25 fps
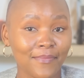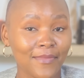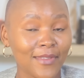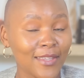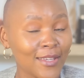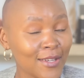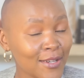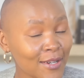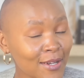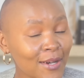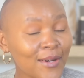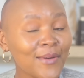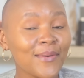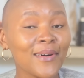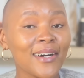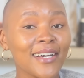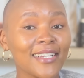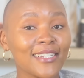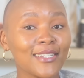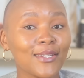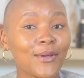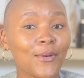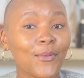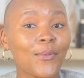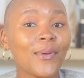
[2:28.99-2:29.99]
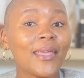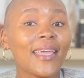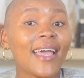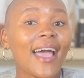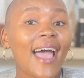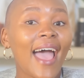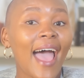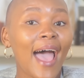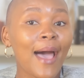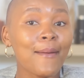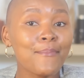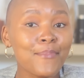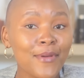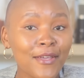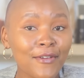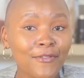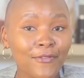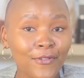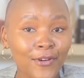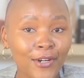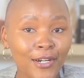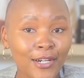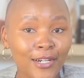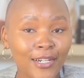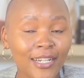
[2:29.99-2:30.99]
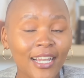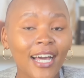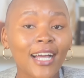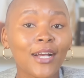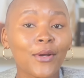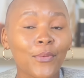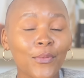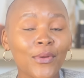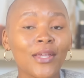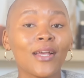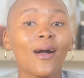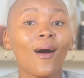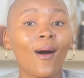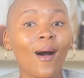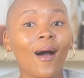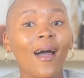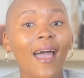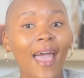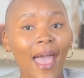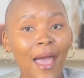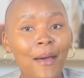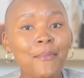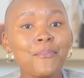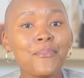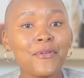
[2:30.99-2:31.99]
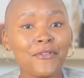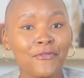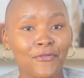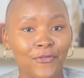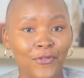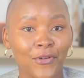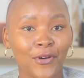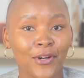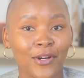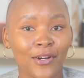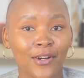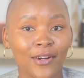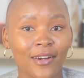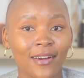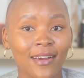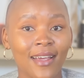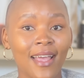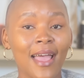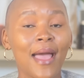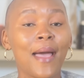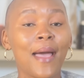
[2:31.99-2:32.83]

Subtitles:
You know what? We are happy for her. Like, we are happy for her.